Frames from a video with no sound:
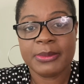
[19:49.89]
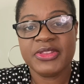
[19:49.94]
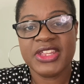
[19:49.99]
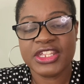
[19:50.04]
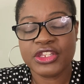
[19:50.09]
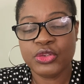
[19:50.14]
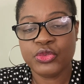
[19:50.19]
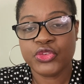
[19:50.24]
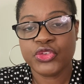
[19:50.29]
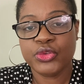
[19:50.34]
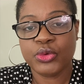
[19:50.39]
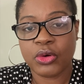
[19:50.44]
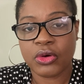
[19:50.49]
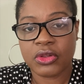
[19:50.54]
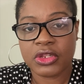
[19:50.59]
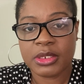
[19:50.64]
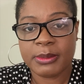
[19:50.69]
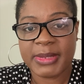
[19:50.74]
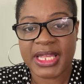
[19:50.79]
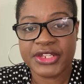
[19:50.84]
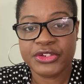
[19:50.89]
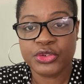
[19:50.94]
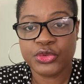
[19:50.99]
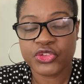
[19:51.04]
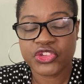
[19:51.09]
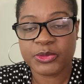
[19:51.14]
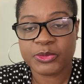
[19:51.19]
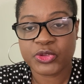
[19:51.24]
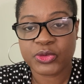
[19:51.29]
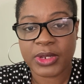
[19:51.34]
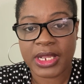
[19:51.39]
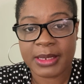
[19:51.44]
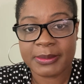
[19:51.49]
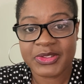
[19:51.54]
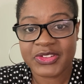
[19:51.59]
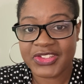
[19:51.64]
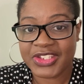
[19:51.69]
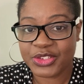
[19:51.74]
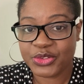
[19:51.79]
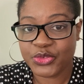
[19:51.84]
Thank you to all of my new
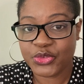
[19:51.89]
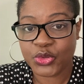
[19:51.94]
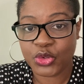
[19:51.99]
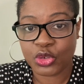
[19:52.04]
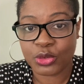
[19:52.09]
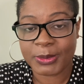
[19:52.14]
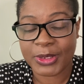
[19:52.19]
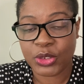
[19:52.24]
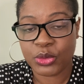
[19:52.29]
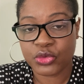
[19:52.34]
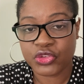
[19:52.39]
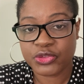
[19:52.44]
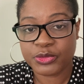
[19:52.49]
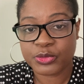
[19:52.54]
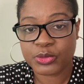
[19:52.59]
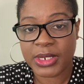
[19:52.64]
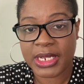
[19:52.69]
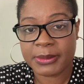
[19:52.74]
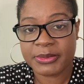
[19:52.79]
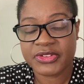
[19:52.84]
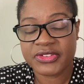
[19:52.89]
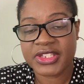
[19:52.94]
subscribers. Thank you to all of my old subscribers.